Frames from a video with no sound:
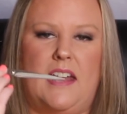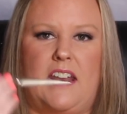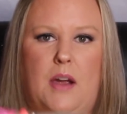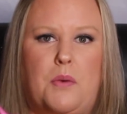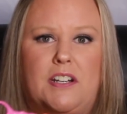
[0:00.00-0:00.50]

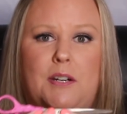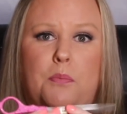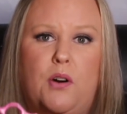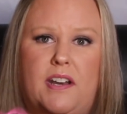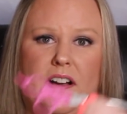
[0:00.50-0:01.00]
Now I wanted to
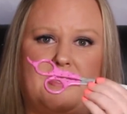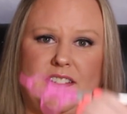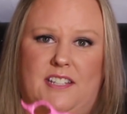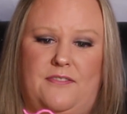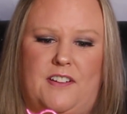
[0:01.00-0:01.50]
point out the
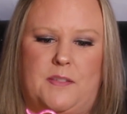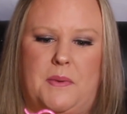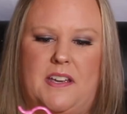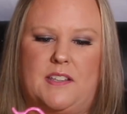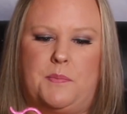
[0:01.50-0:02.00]
difference
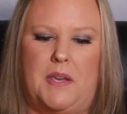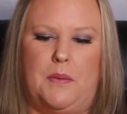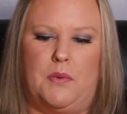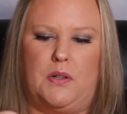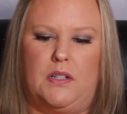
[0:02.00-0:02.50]
because
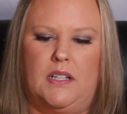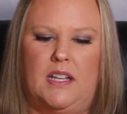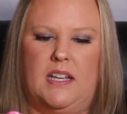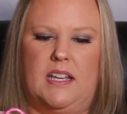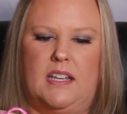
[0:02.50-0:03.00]
people
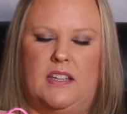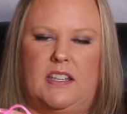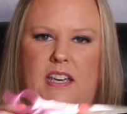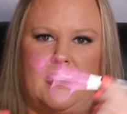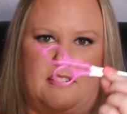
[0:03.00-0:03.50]

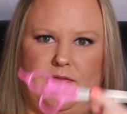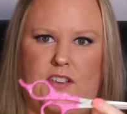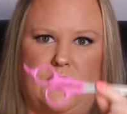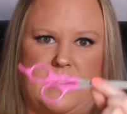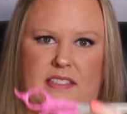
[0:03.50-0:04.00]
get
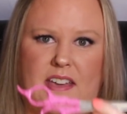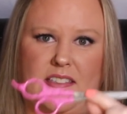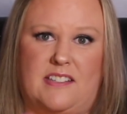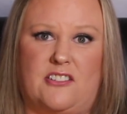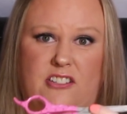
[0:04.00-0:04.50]
confused. They think
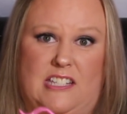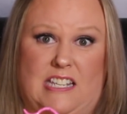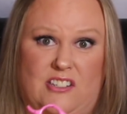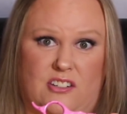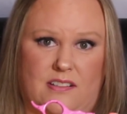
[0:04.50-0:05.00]
these are
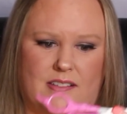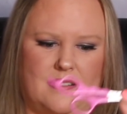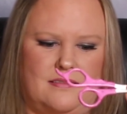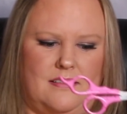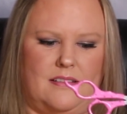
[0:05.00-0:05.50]
scissors.
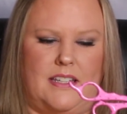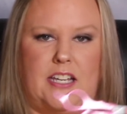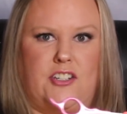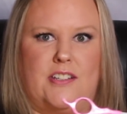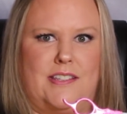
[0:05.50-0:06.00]

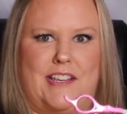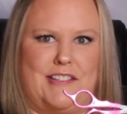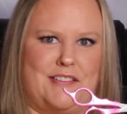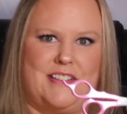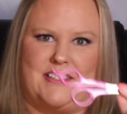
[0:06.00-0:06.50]
Kitchen
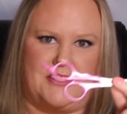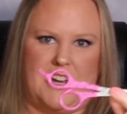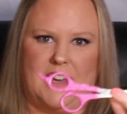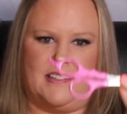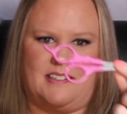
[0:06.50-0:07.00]
scissors. These are
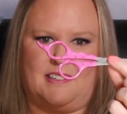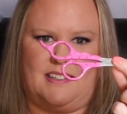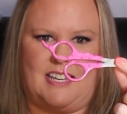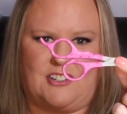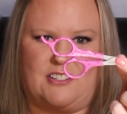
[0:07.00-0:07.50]
not
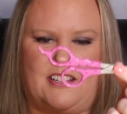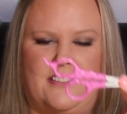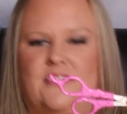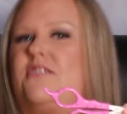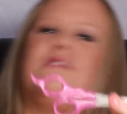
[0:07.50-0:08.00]
kitchen
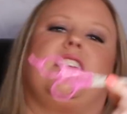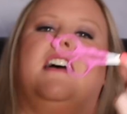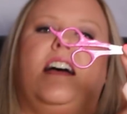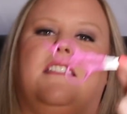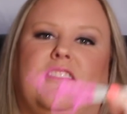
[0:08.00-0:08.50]
scissors.
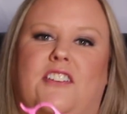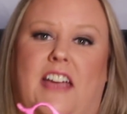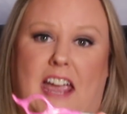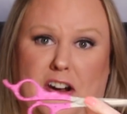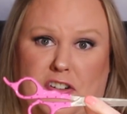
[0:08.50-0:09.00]
These are
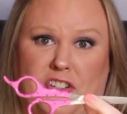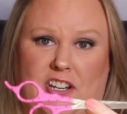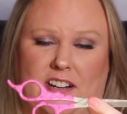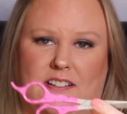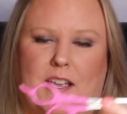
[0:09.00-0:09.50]
hair shears.